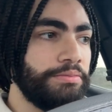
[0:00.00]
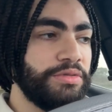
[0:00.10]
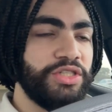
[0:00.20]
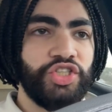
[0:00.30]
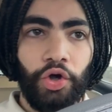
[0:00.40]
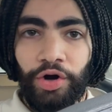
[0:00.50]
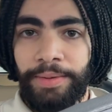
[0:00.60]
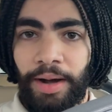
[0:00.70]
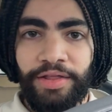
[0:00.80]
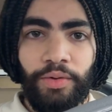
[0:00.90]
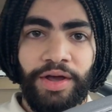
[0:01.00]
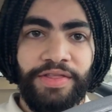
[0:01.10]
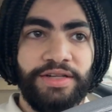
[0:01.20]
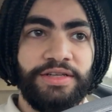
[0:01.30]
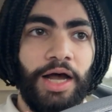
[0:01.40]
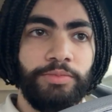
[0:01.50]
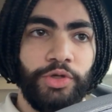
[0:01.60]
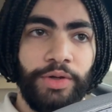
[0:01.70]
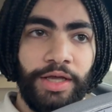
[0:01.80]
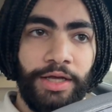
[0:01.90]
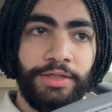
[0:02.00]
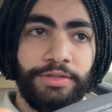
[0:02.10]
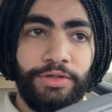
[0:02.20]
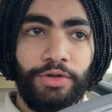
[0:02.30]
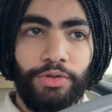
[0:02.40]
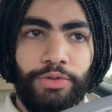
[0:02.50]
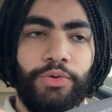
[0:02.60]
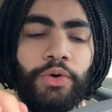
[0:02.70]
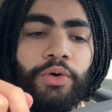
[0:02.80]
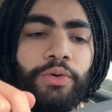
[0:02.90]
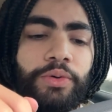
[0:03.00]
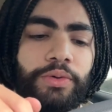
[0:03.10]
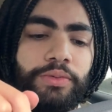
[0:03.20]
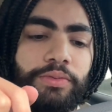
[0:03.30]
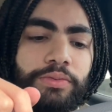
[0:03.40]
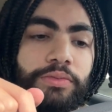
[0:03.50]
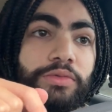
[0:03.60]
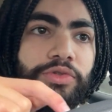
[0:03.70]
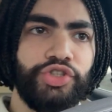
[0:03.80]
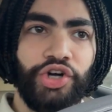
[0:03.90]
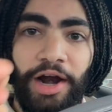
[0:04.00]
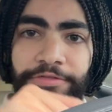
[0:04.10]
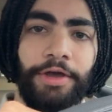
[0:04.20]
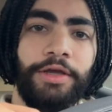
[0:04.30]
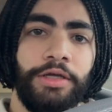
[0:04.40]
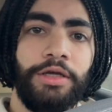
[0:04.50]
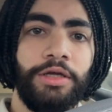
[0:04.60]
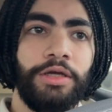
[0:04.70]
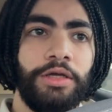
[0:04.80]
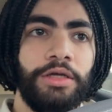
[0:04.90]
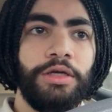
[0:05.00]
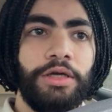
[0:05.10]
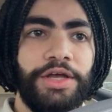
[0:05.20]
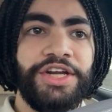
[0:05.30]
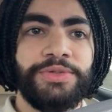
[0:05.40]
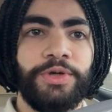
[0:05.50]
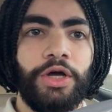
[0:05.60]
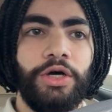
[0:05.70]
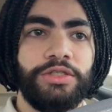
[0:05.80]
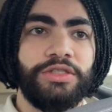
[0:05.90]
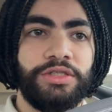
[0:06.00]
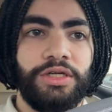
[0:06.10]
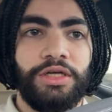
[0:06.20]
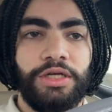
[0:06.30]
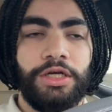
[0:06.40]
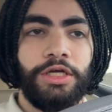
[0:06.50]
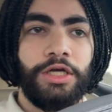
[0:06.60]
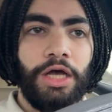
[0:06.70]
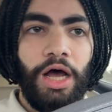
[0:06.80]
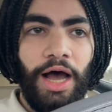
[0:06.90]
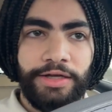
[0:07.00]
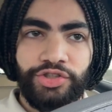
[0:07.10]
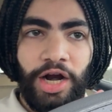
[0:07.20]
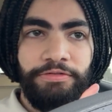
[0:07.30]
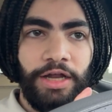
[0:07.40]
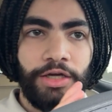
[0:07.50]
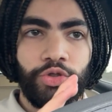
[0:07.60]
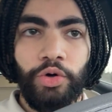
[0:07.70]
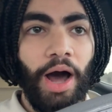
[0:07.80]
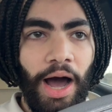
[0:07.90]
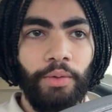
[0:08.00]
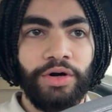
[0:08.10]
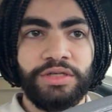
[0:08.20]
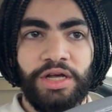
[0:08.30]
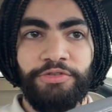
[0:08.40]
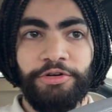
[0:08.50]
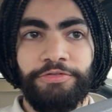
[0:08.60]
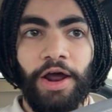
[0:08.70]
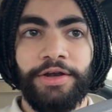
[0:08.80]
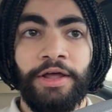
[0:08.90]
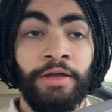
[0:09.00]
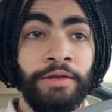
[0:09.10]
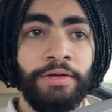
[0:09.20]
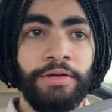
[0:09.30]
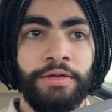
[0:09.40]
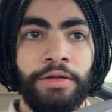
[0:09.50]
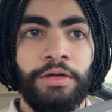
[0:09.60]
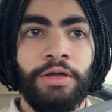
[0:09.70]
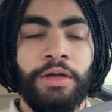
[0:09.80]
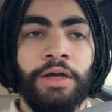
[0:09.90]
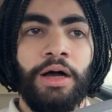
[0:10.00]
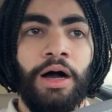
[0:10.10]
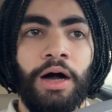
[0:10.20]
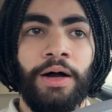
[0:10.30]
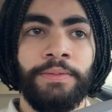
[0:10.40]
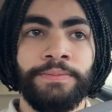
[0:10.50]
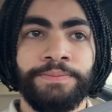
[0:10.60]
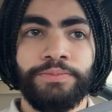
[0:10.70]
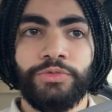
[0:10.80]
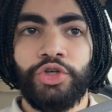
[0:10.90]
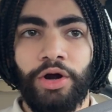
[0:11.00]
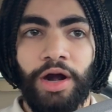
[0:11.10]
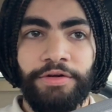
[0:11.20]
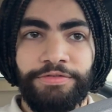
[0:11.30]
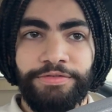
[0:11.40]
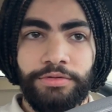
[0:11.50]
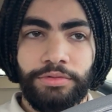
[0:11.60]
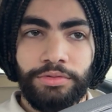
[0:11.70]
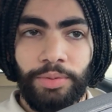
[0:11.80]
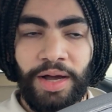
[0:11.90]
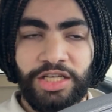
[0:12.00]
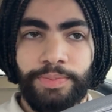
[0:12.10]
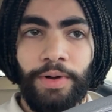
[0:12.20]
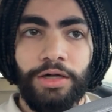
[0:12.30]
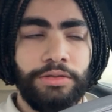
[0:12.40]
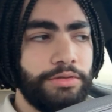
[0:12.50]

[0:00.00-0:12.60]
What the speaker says: Sorry, by the way, that I'm doing it through driving. It is because I drive like 2 hours every Friday to arrive to my spot,